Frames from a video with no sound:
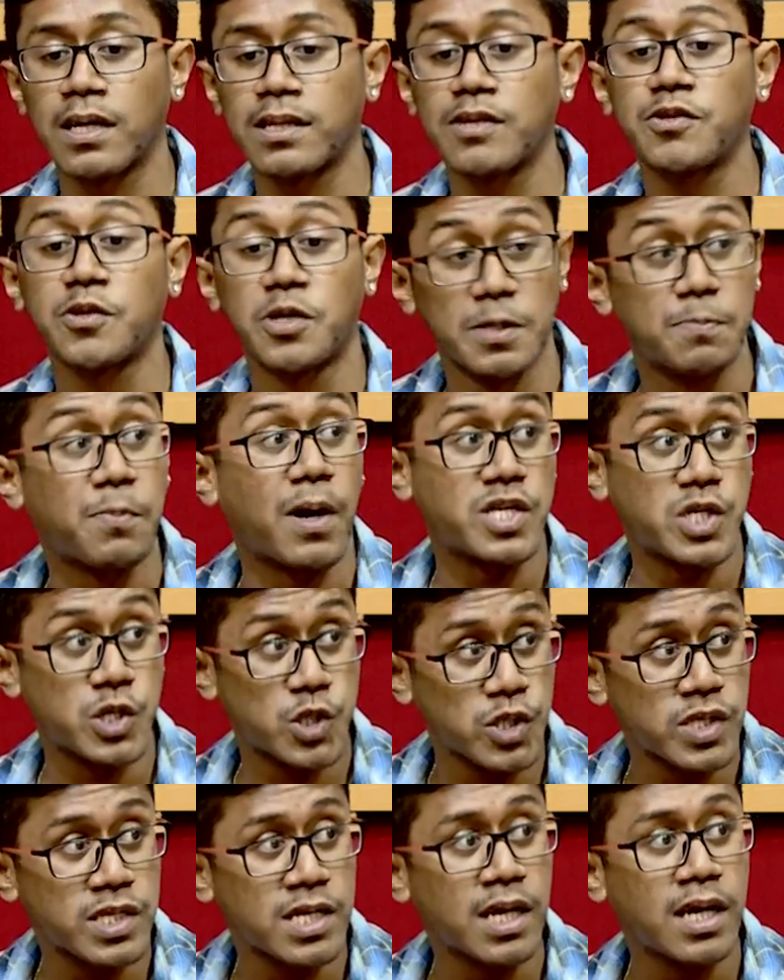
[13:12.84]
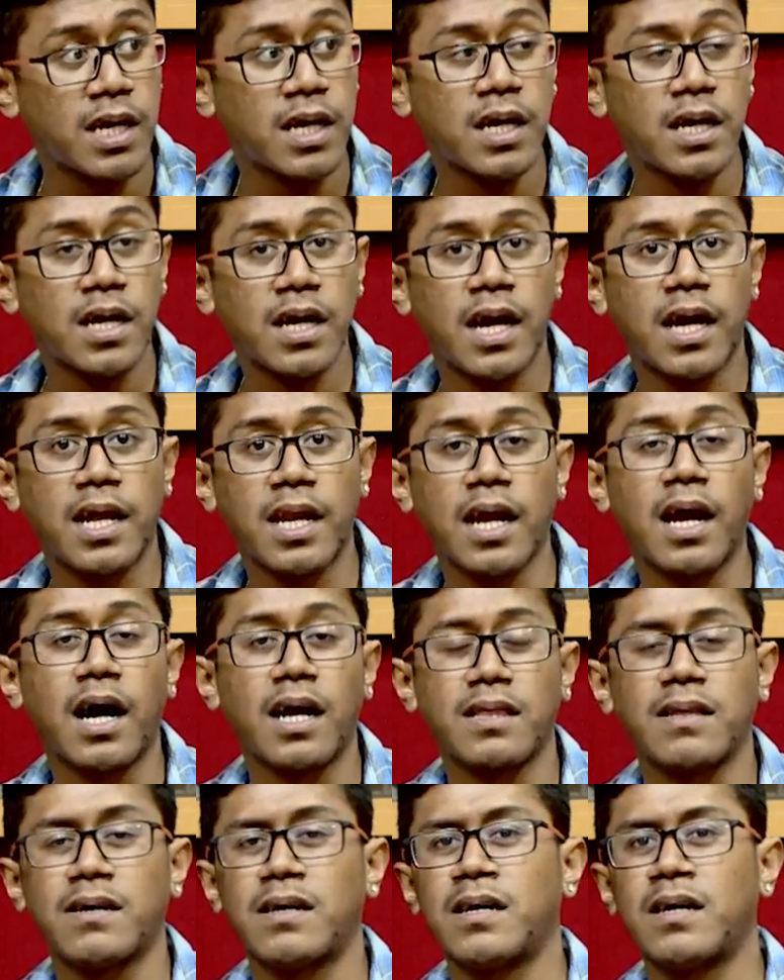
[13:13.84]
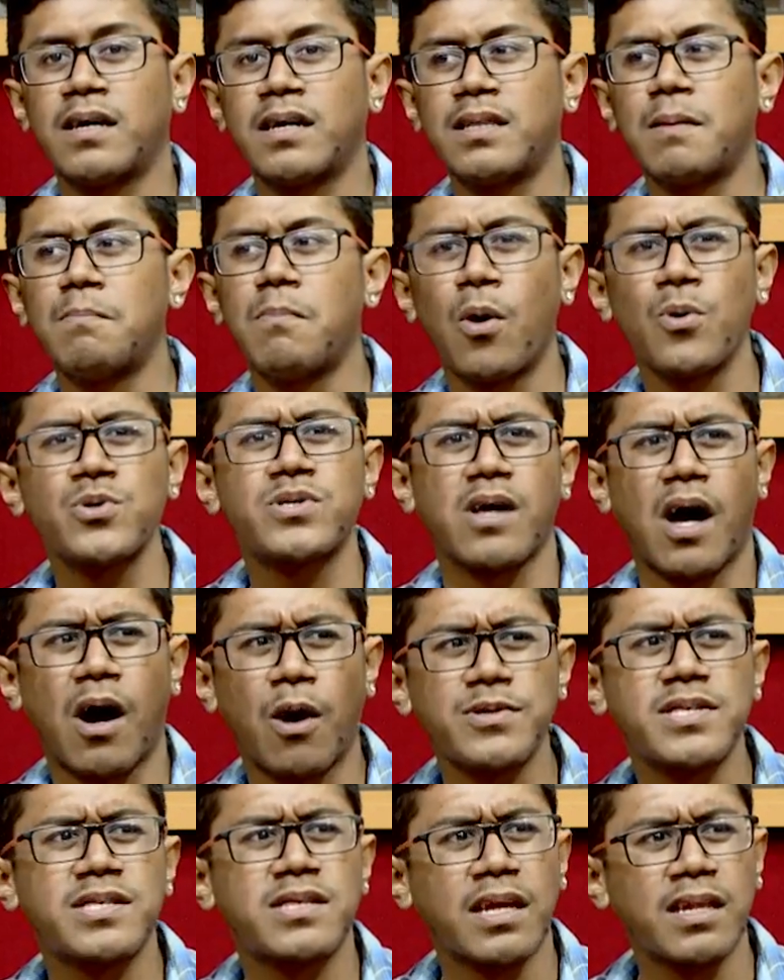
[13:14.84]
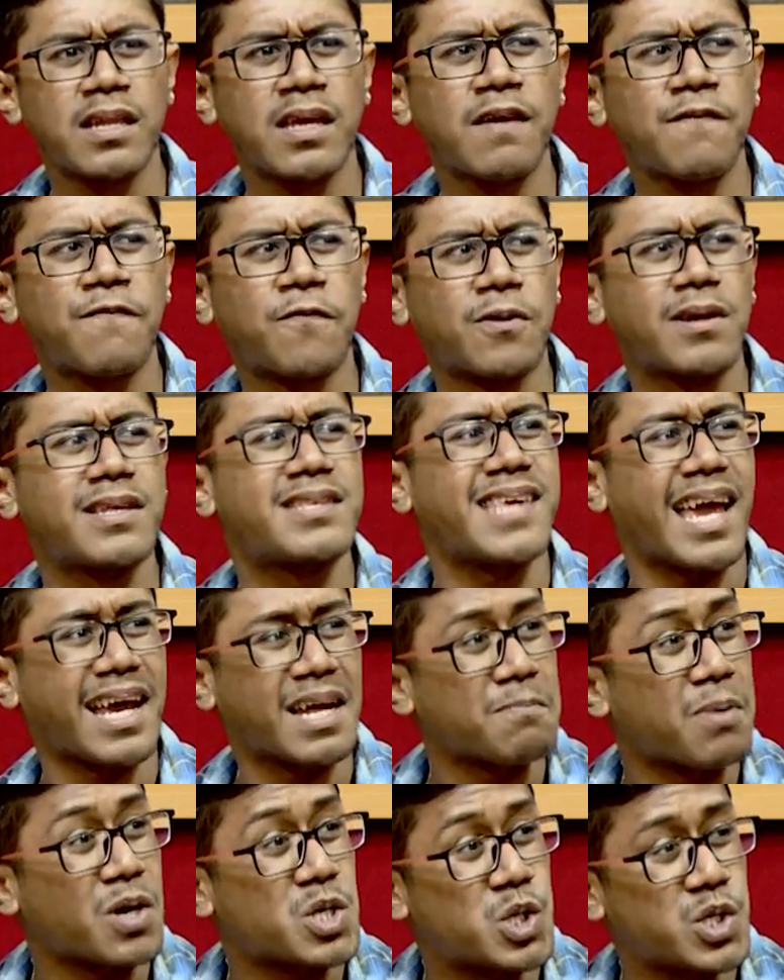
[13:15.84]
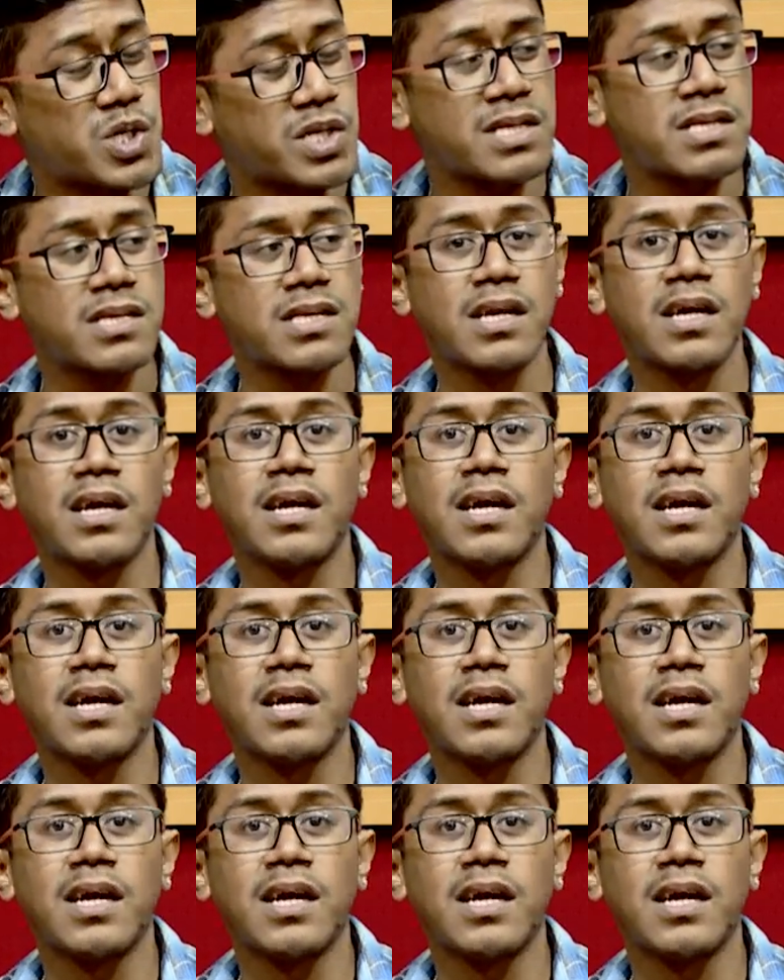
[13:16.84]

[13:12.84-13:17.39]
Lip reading: third positions, and I got the most outstanding for the second positions